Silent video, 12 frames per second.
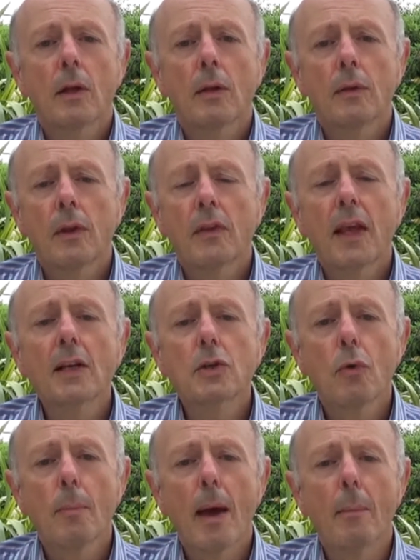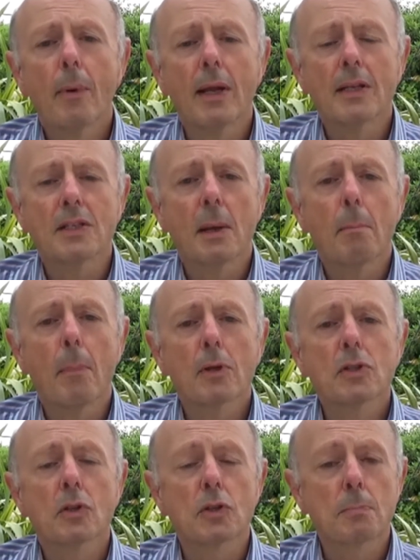The thing to remember is that
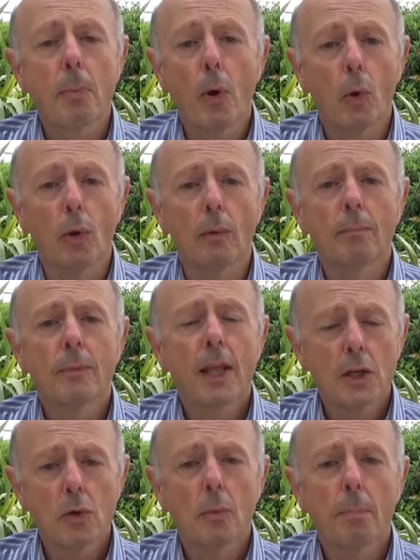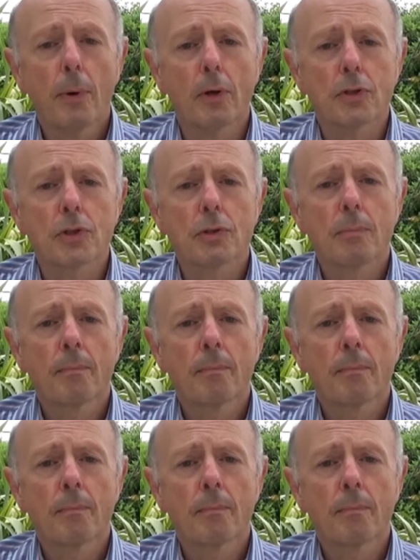muscles pull, they don't push.